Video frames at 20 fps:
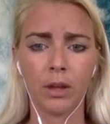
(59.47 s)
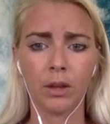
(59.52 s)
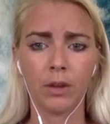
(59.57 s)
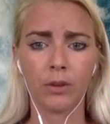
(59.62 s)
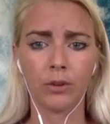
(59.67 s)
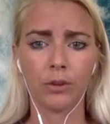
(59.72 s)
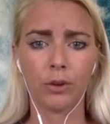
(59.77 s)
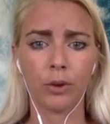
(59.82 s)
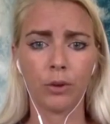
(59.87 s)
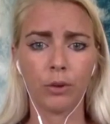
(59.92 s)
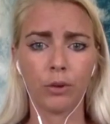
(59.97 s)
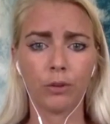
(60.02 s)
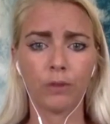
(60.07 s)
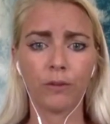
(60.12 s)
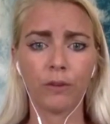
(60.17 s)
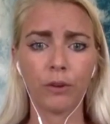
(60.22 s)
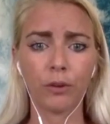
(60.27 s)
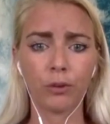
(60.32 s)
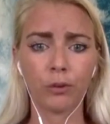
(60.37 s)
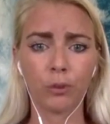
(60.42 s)
So this
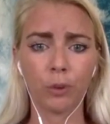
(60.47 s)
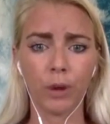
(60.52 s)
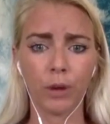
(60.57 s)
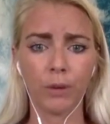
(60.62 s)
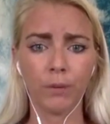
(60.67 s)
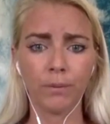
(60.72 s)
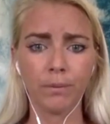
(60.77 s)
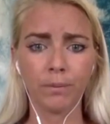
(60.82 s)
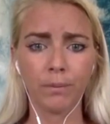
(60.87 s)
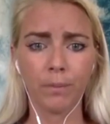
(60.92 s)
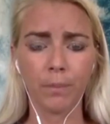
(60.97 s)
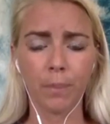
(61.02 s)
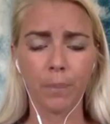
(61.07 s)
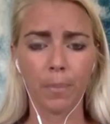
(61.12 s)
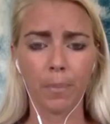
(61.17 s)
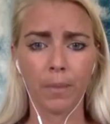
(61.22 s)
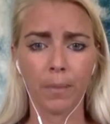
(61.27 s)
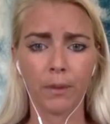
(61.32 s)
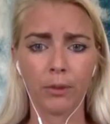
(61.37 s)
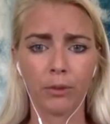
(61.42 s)
first one,
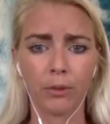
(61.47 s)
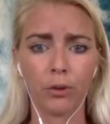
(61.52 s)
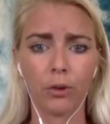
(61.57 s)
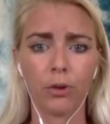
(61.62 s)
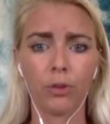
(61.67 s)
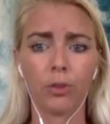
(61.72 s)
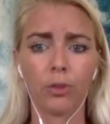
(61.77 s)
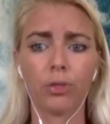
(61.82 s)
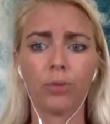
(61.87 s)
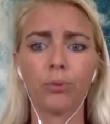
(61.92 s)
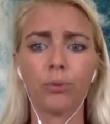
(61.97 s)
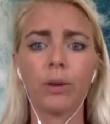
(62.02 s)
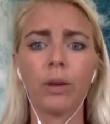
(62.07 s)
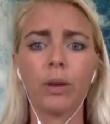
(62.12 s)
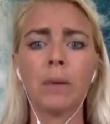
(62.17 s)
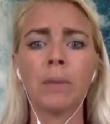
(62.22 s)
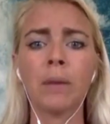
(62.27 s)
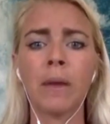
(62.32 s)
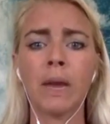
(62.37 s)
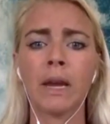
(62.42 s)
so there are
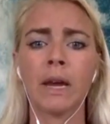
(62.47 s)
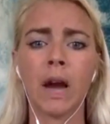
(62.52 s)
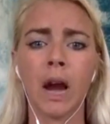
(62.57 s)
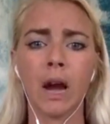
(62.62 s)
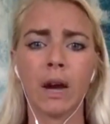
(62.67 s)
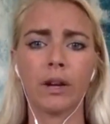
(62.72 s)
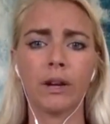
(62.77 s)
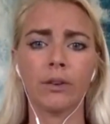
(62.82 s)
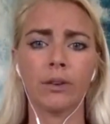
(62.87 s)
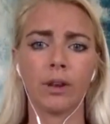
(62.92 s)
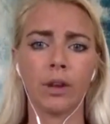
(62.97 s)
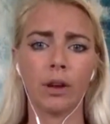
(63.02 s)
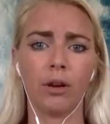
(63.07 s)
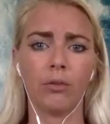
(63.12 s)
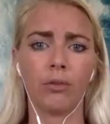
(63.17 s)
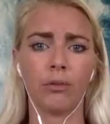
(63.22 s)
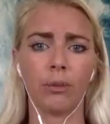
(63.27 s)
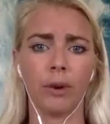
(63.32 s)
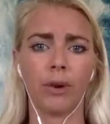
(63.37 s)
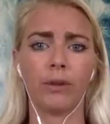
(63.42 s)
three main kinds
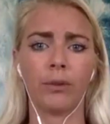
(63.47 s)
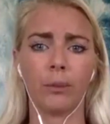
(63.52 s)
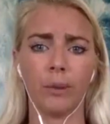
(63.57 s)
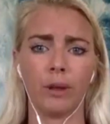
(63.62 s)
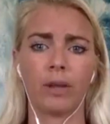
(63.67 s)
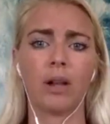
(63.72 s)
of ways that we